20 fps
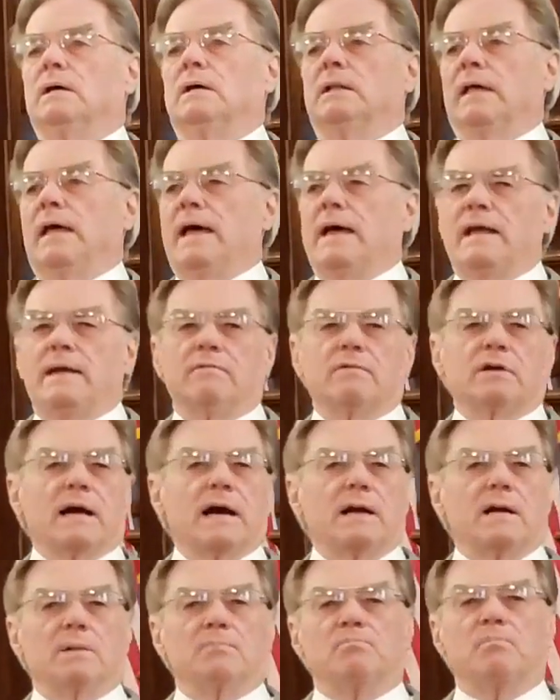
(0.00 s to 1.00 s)
They had every
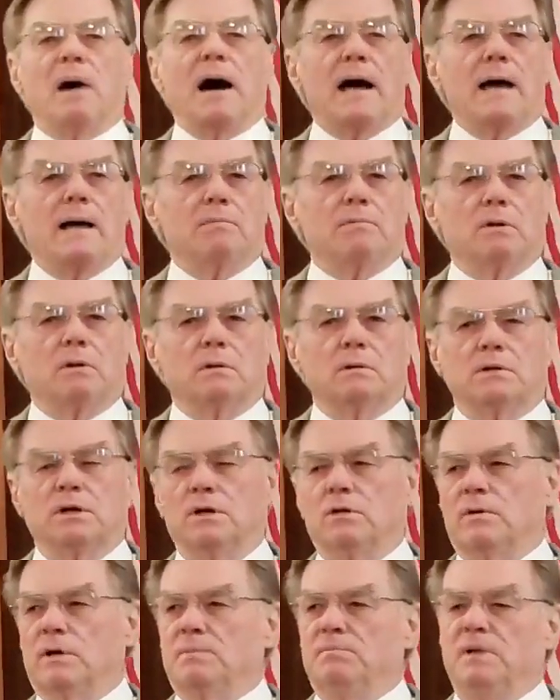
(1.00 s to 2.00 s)
kind of Bible, you
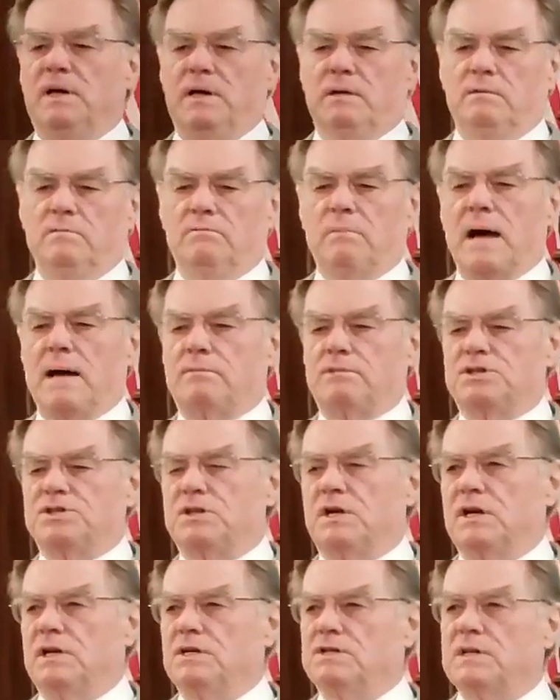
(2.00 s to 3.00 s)
know, at meet and Bible
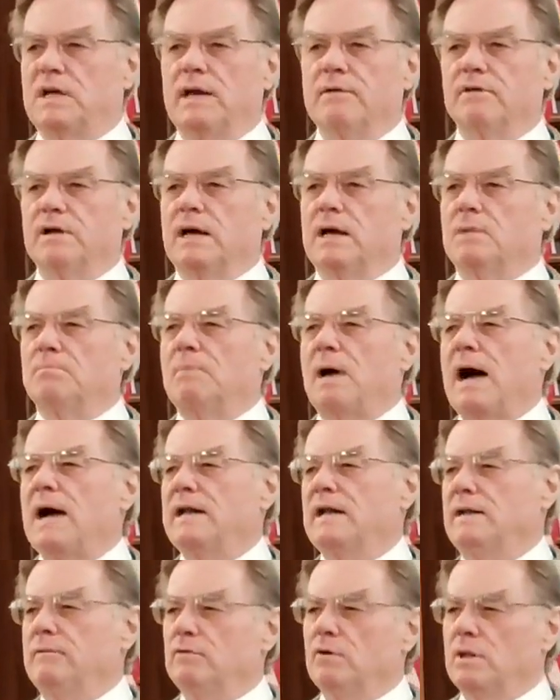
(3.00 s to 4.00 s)
studies, every kind of, I
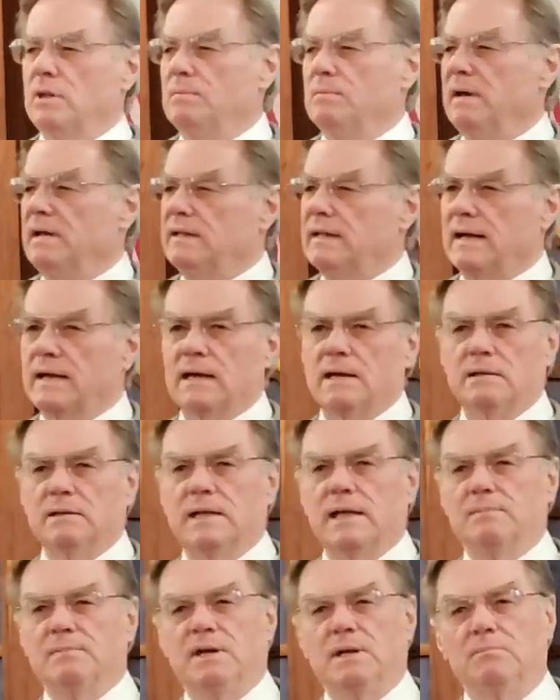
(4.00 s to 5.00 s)
didn't even know they made that,
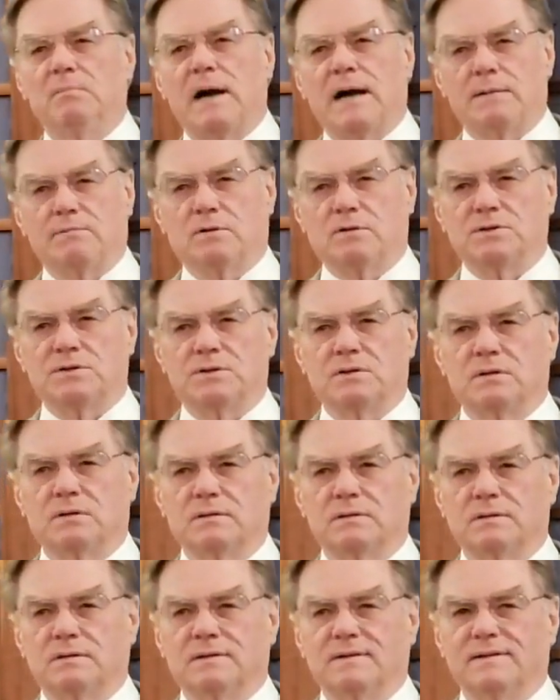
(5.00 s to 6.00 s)
that many Bibles
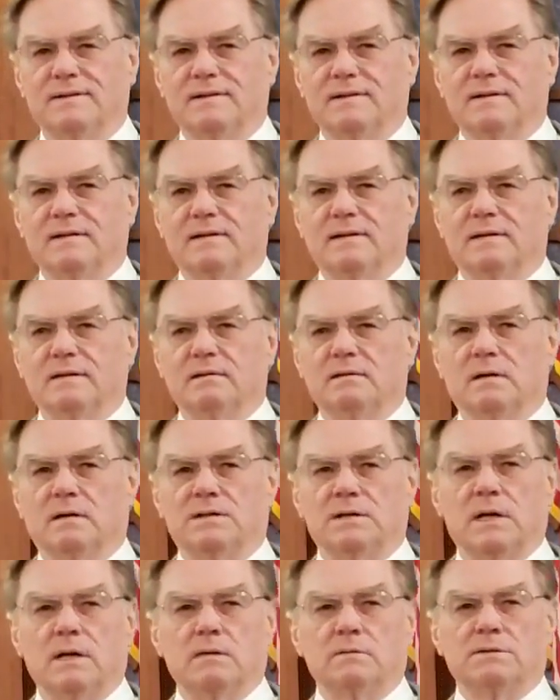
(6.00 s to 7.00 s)

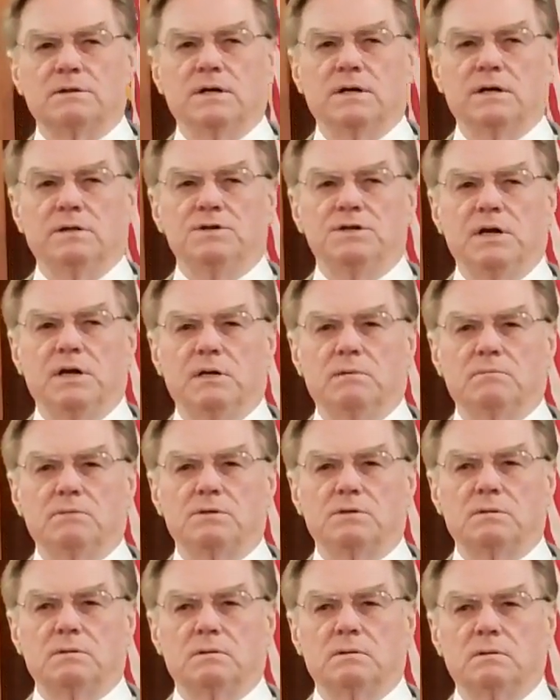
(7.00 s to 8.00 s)
because I was King James,
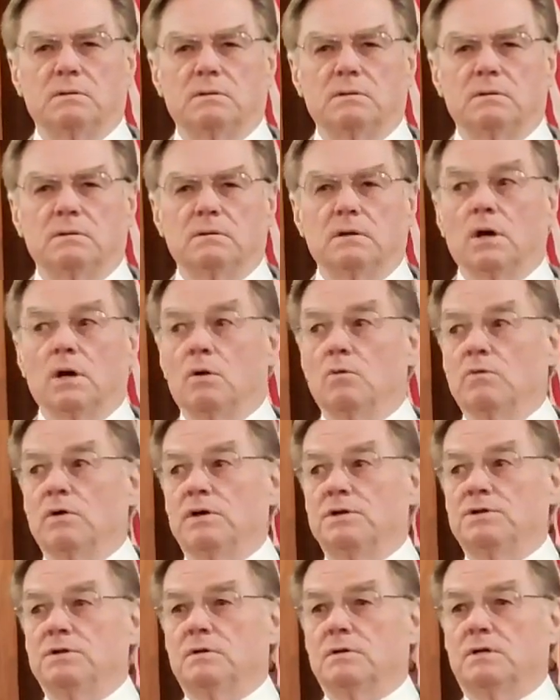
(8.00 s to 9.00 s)

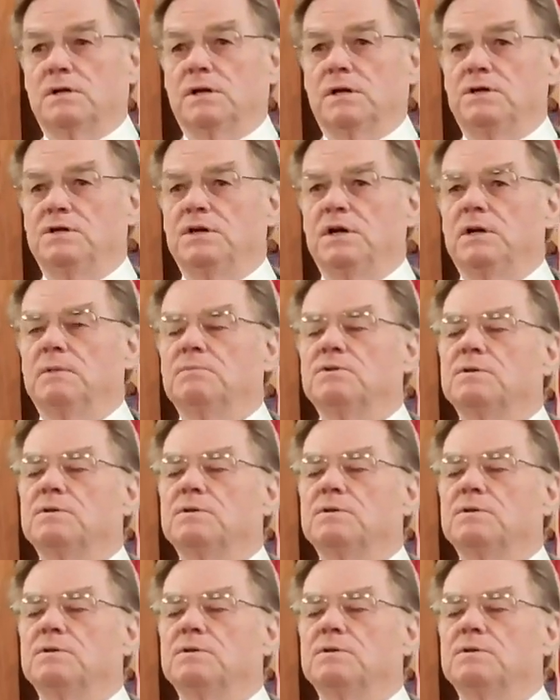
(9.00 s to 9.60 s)
original King James.